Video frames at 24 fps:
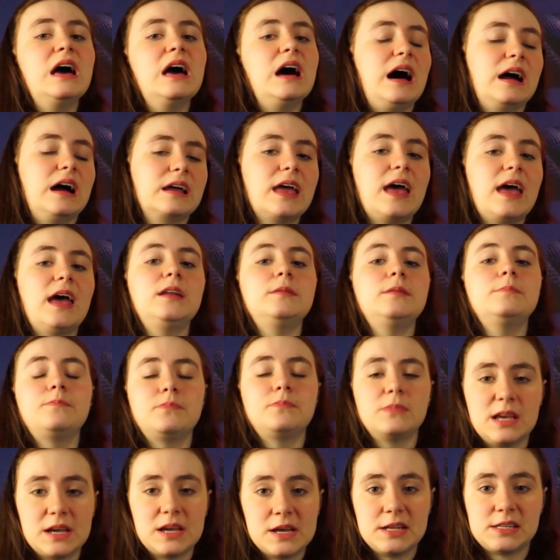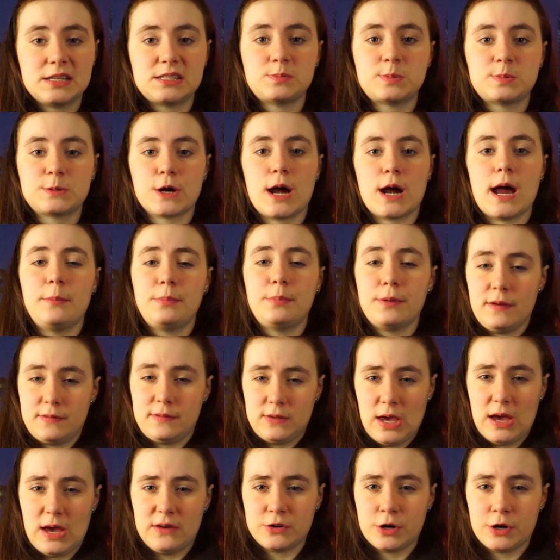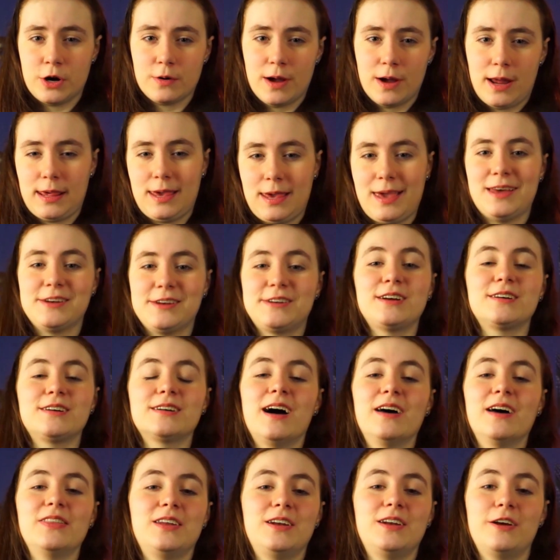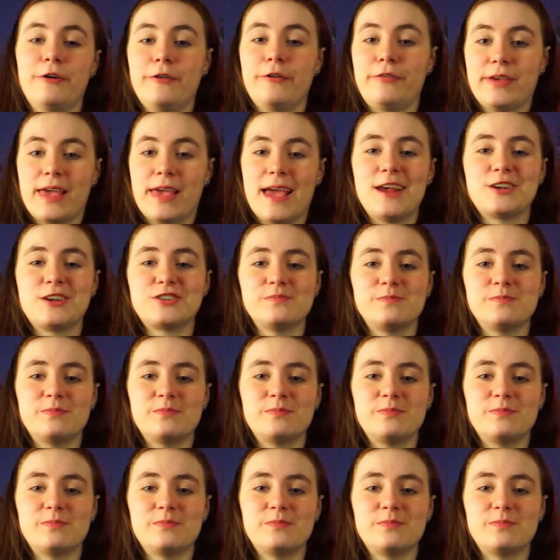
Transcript: Again, hit subscribe if you haven't already, and turn on the notification